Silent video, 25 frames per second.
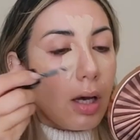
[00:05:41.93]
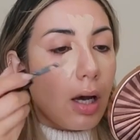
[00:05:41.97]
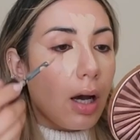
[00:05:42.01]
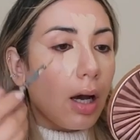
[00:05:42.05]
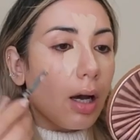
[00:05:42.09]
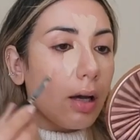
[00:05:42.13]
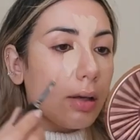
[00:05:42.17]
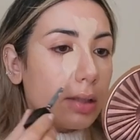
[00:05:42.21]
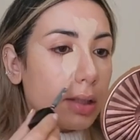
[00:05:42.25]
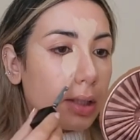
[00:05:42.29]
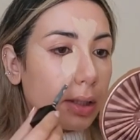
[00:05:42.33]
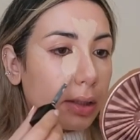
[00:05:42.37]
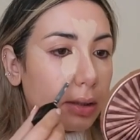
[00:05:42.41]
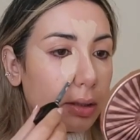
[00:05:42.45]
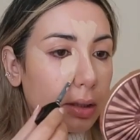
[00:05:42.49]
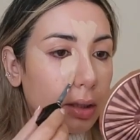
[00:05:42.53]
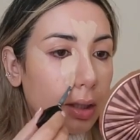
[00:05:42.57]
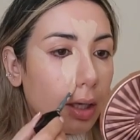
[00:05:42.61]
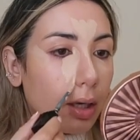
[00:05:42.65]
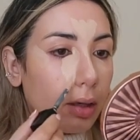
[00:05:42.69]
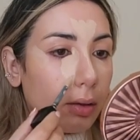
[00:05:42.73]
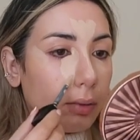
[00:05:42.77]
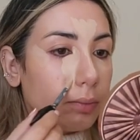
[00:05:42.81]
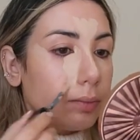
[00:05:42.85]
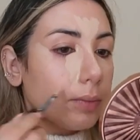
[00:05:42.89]
i was like
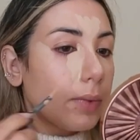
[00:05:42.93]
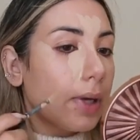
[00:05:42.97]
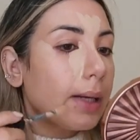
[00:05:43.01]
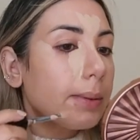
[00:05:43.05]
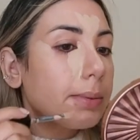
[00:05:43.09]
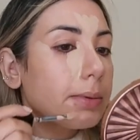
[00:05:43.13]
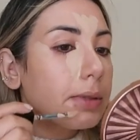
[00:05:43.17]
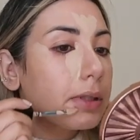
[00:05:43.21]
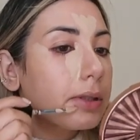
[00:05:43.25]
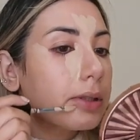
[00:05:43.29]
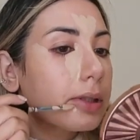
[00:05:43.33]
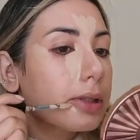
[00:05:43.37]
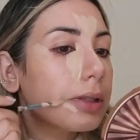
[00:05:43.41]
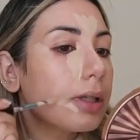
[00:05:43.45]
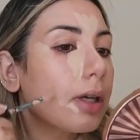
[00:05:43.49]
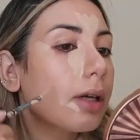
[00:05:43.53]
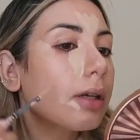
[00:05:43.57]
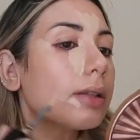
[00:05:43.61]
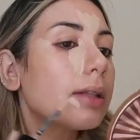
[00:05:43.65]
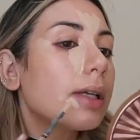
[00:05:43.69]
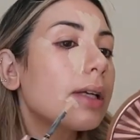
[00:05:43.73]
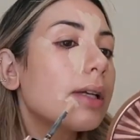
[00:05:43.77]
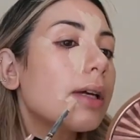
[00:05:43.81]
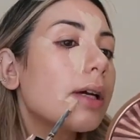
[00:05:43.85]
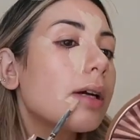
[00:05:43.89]
no absolutely
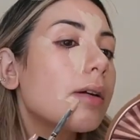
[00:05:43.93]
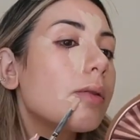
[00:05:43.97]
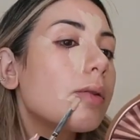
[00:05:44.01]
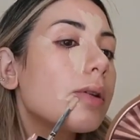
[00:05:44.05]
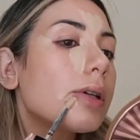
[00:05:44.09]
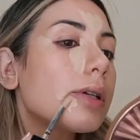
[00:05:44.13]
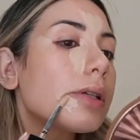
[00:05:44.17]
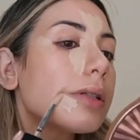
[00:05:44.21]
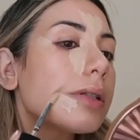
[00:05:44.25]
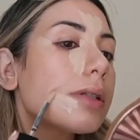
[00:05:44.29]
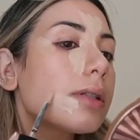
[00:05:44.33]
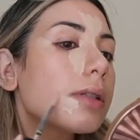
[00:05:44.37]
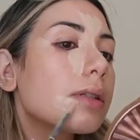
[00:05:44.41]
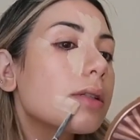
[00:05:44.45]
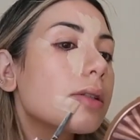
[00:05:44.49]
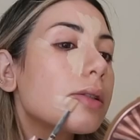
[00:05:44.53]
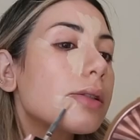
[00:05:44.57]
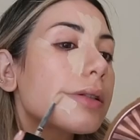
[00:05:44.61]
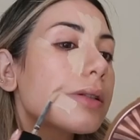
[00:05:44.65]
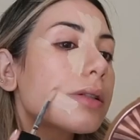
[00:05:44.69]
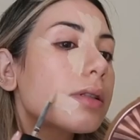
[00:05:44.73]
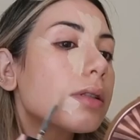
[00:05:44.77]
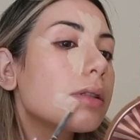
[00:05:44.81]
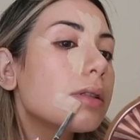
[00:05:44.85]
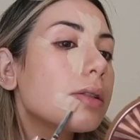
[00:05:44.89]
not and i was
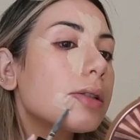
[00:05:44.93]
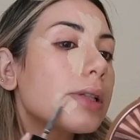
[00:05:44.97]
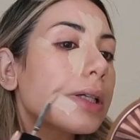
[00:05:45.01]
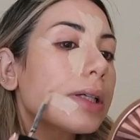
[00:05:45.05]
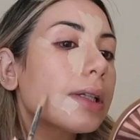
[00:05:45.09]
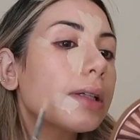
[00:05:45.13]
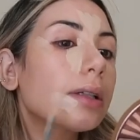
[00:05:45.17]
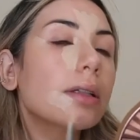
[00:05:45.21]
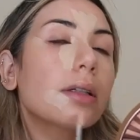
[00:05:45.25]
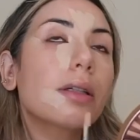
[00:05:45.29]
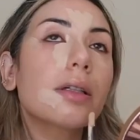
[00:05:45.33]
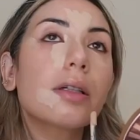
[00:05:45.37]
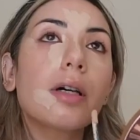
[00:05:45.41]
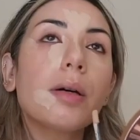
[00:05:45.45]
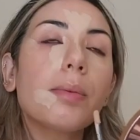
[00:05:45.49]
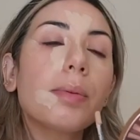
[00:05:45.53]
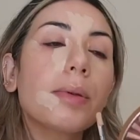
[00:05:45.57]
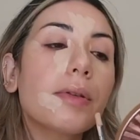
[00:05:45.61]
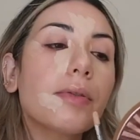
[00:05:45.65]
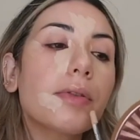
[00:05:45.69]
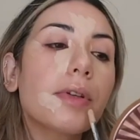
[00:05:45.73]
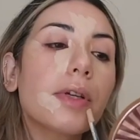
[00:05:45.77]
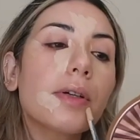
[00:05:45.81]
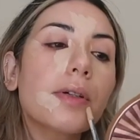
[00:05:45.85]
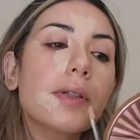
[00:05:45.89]
like a couple
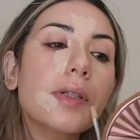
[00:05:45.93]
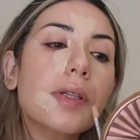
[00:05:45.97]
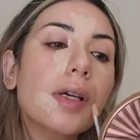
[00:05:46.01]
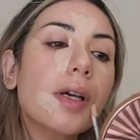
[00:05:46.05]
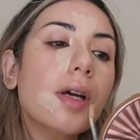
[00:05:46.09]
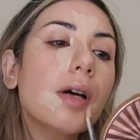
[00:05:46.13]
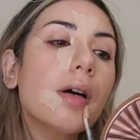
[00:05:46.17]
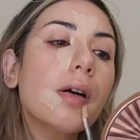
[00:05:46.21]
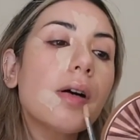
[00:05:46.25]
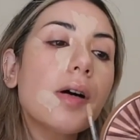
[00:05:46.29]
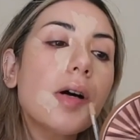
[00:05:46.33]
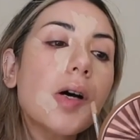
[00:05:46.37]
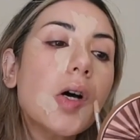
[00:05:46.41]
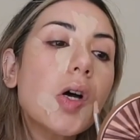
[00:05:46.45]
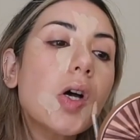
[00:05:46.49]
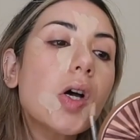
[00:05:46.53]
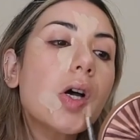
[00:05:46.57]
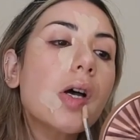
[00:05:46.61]
of years ago